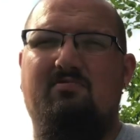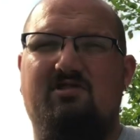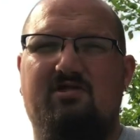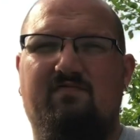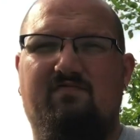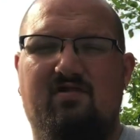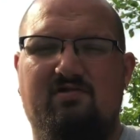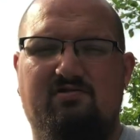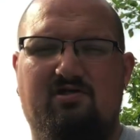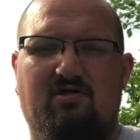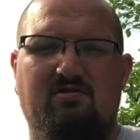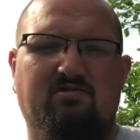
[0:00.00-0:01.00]
I'm drinking French
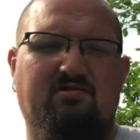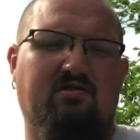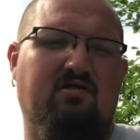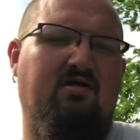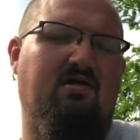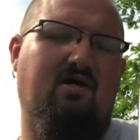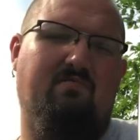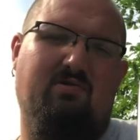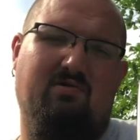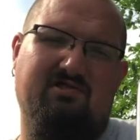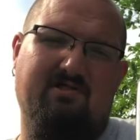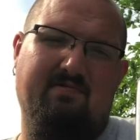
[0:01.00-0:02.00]
toast. I'm going to
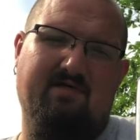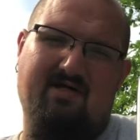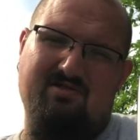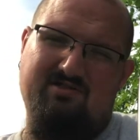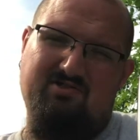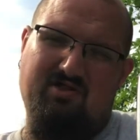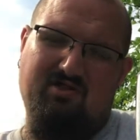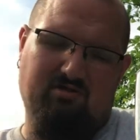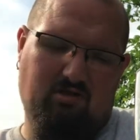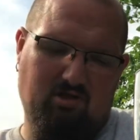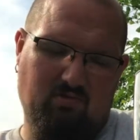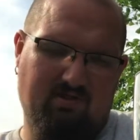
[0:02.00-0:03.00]
want something else to drink
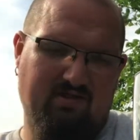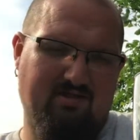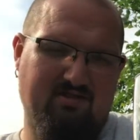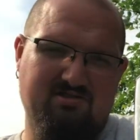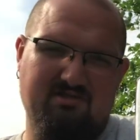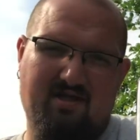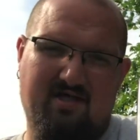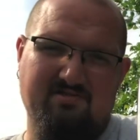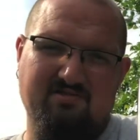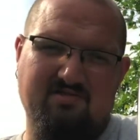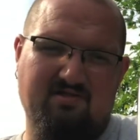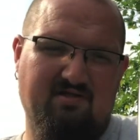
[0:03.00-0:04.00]
along with it, not
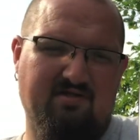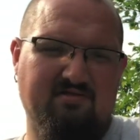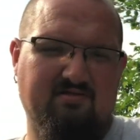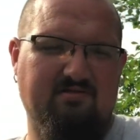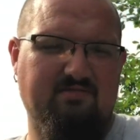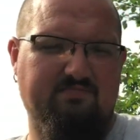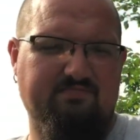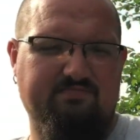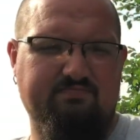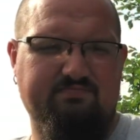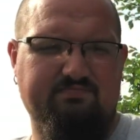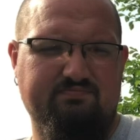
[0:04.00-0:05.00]
just this.
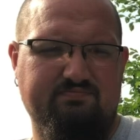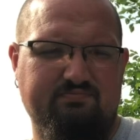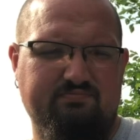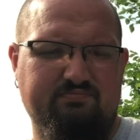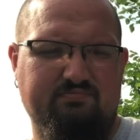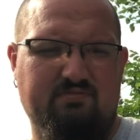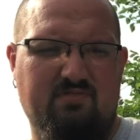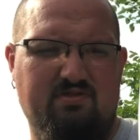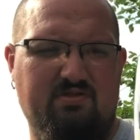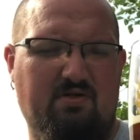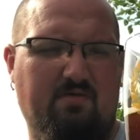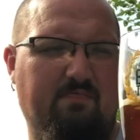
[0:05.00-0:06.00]

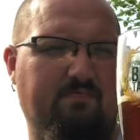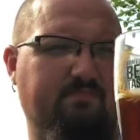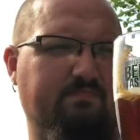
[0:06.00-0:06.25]
So.